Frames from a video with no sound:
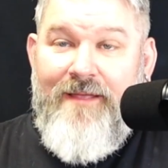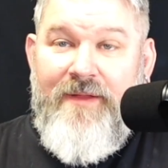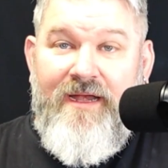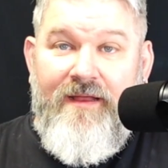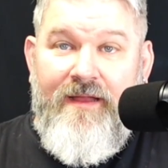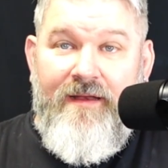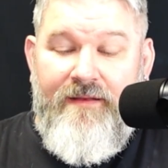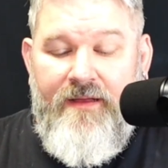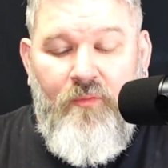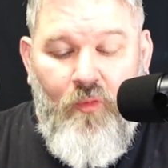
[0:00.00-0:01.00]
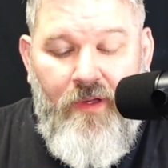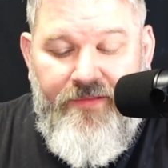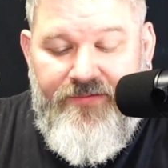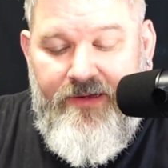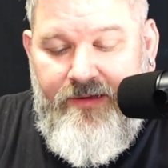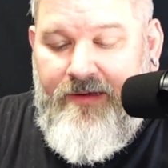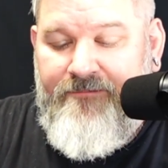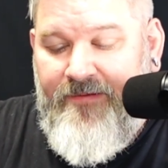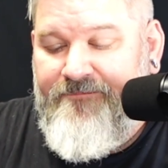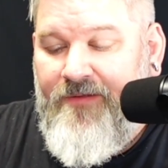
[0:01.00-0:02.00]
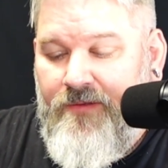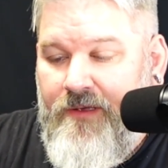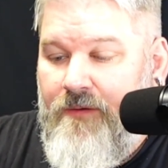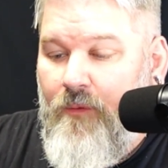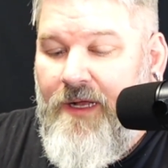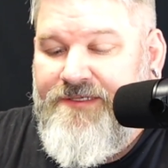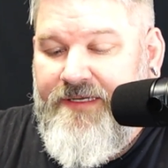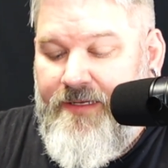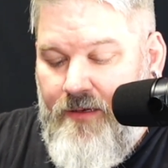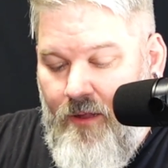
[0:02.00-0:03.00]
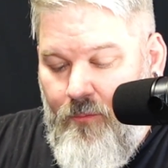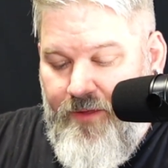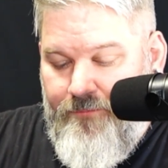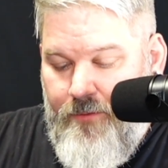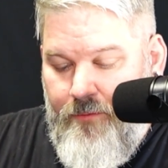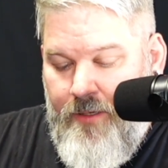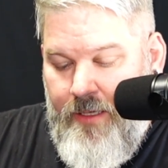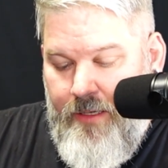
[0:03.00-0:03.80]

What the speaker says: I mean, it was, and it felt good watching it all the way through.